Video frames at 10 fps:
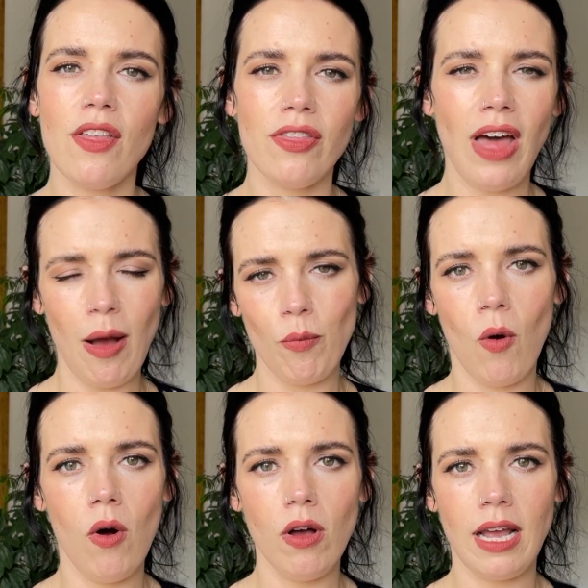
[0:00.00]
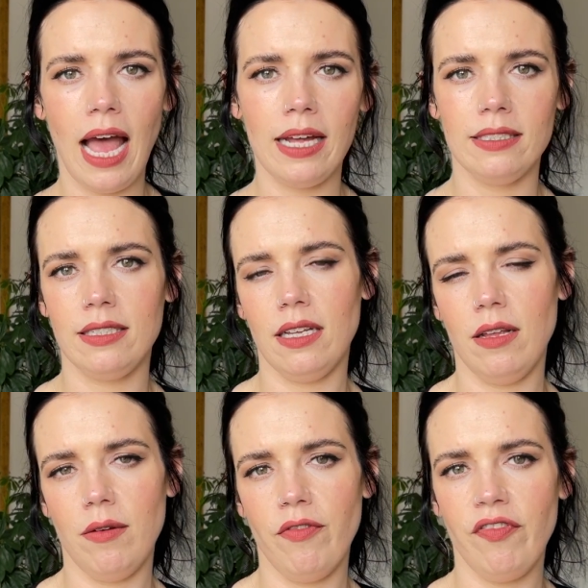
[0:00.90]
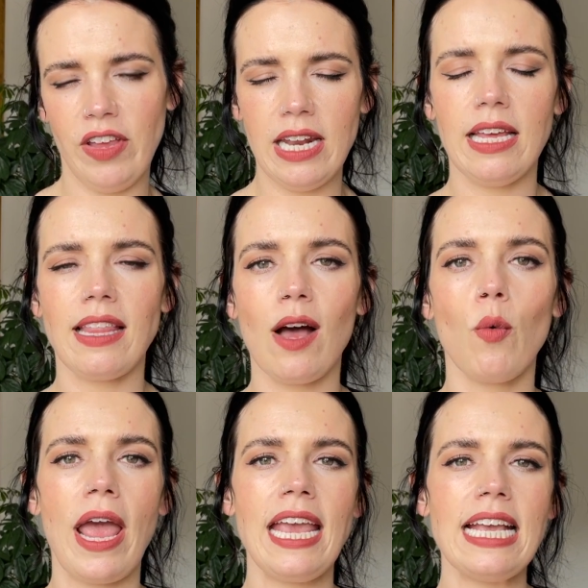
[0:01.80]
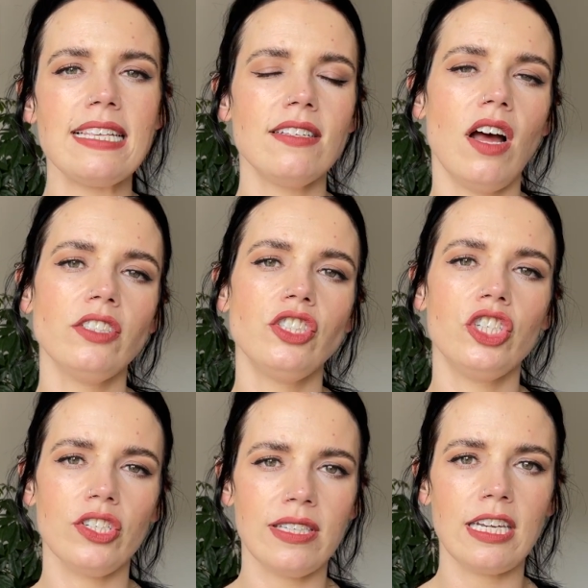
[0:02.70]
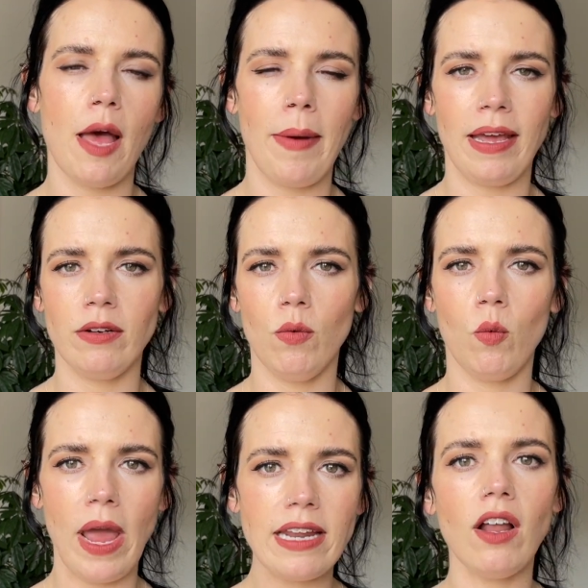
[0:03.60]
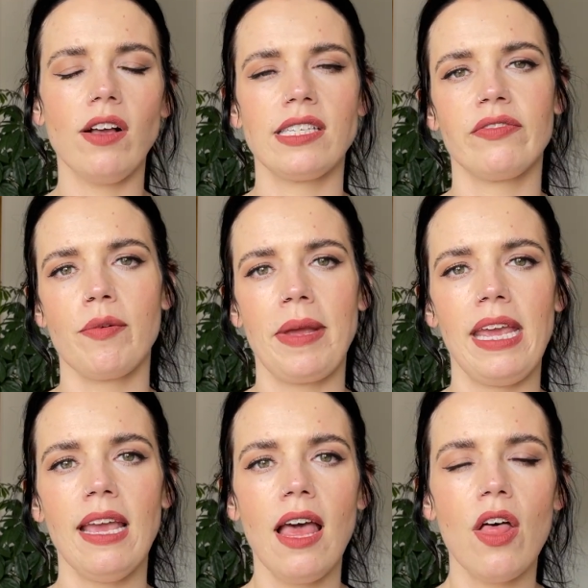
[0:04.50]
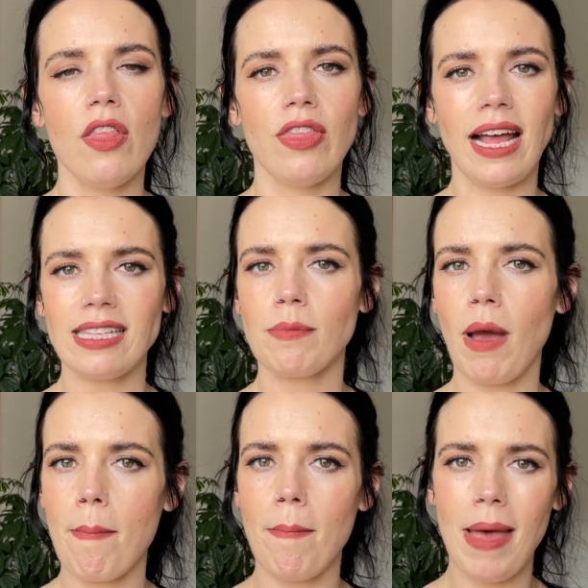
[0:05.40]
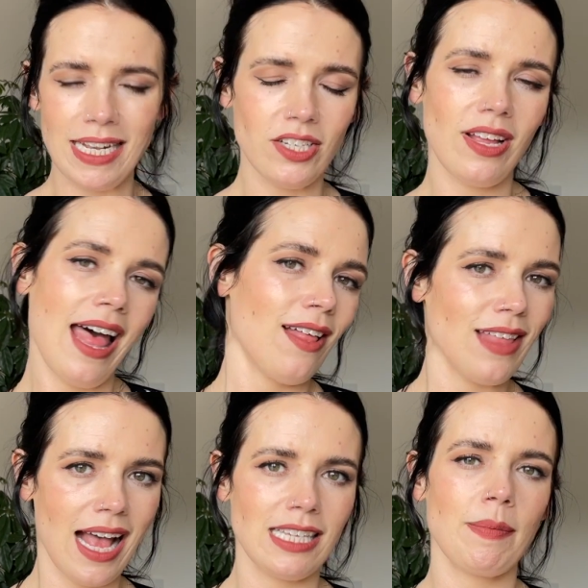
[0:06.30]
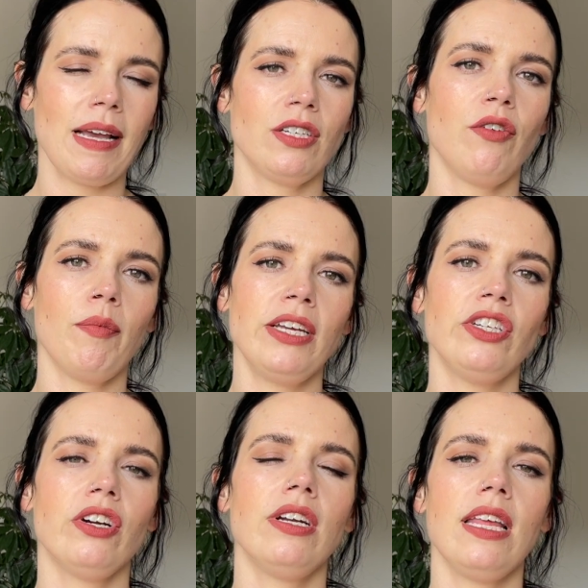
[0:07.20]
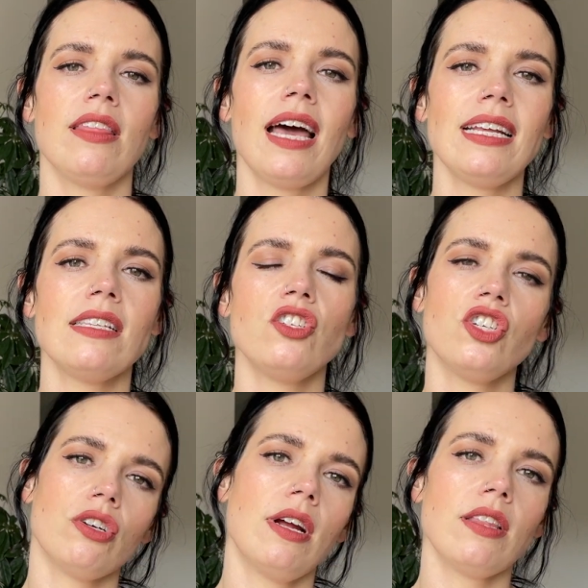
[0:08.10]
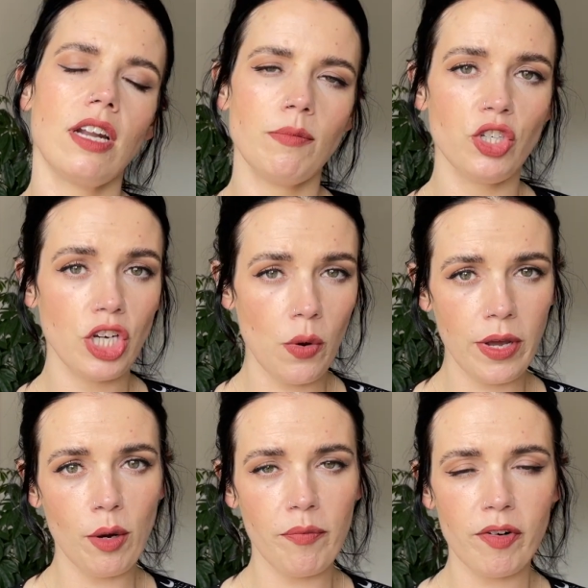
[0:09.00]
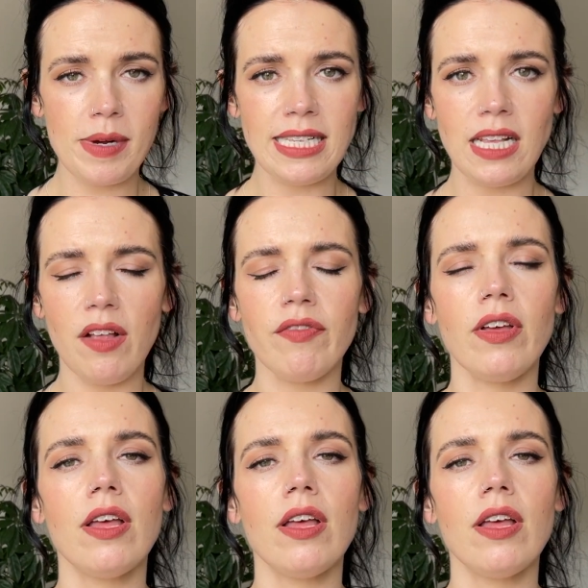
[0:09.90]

That walk and feeling that way is not just about weight loss for me. That's my mental health aspect of my journey. That is ensuring that I'm showing up for myself.